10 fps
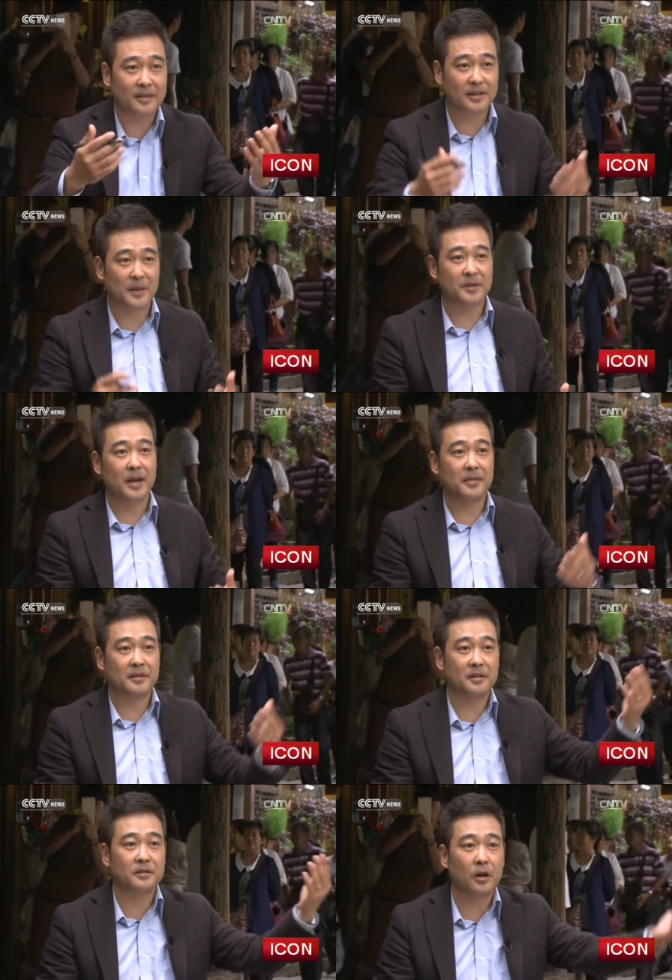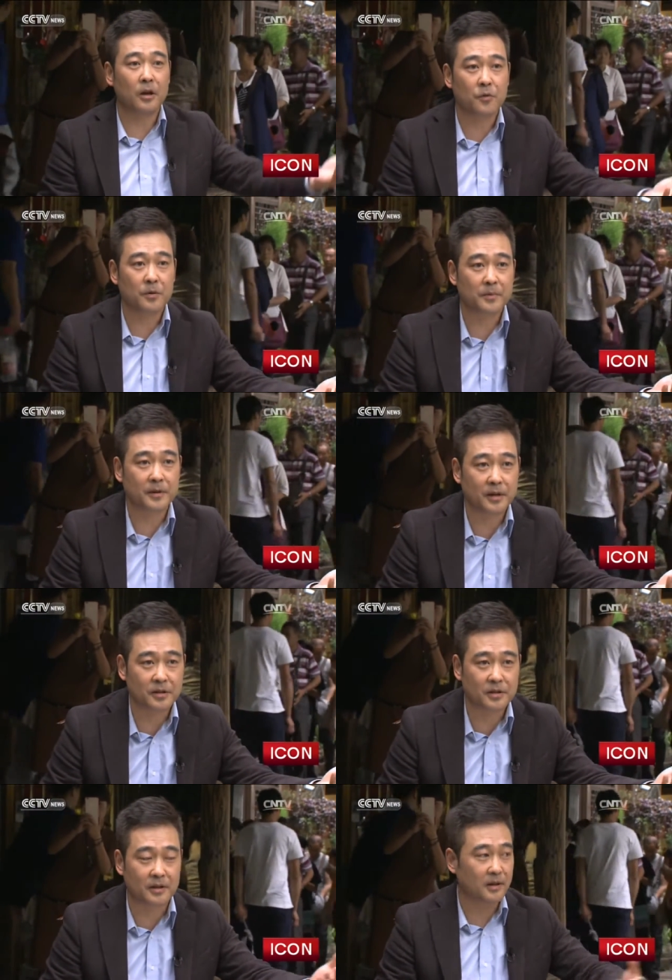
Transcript: at the same time, this is Hollywood production.